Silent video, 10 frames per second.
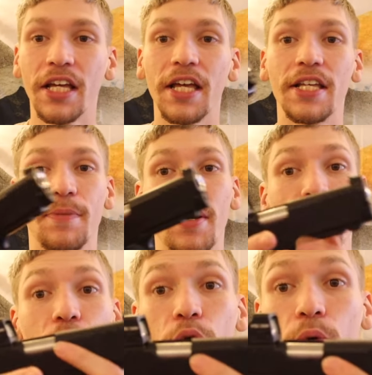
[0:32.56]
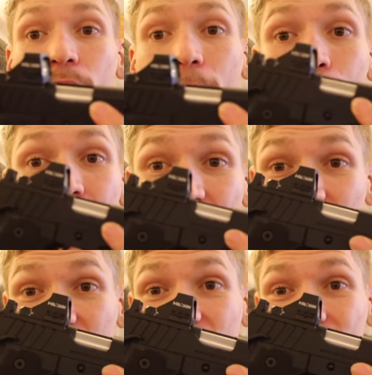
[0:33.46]
is my new bear
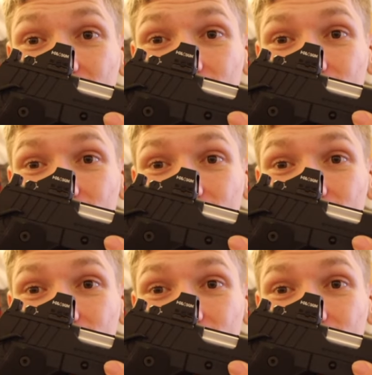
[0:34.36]
gun.